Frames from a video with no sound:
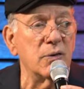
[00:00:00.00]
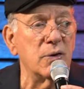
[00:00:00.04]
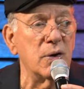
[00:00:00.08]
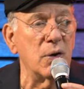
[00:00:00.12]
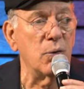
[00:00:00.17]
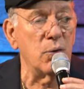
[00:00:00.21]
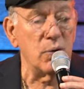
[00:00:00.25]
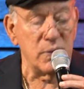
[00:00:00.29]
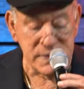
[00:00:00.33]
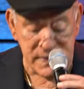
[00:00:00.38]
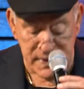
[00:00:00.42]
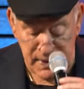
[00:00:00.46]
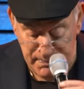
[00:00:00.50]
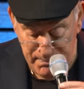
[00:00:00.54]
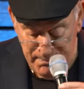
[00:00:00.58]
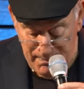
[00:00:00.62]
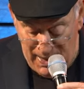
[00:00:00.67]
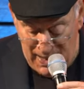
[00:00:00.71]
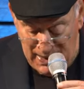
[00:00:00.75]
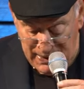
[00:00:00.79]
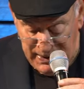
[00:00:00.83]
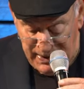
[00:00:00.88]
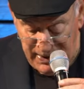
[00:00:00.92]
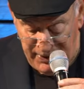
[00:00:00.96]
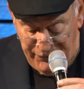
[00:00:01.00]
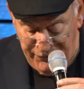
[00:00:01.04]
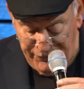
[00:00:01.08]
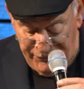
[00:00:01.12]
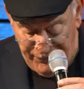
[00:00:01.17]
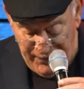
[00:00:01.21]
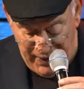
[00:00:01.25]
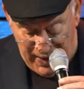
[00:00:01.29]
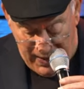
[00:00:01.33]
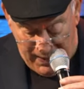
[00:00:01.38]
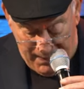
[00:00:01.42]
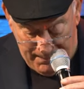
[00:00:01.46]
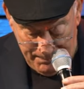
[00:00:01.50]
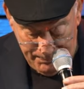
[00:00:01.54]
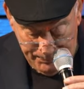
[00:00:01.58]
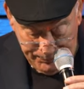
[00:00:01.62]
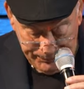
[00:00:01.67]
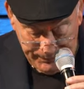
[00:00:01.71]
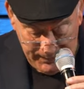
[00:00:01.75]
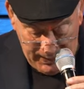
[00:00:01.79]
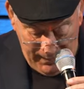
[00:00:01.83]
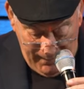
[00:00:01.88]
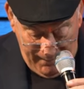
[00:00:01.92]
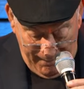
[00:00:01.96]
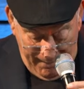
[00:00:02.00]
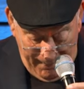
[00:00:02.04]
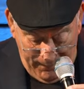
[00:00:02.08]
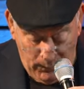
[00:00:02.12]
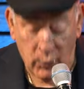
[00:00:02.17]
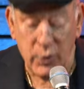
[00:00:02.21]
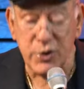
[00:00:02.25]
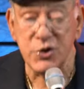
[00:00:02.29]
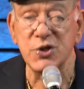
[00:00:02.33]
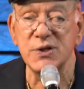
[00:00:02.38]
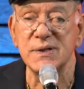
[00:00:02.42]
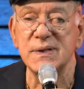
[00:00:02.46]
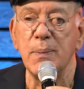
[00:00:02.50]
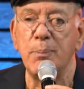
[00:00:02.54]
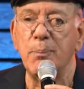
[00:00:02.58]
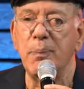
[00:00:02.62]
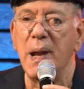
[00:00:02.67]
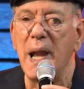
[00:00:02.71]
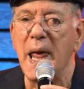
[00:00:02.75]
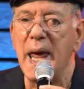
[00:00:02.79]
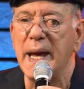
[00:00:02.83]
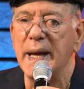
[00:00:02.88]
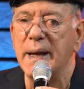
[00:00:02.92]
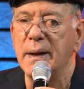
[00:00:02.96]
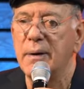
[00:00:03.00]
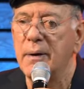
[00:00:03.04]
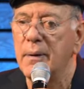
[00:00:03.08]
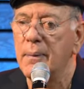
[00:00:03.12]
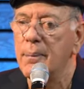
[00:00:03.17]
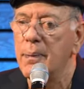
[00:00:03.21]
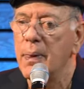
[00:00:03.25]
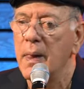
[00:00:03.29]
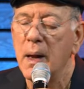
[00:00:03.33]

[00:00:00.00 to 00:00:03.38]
There was the Magefa, which is the plague.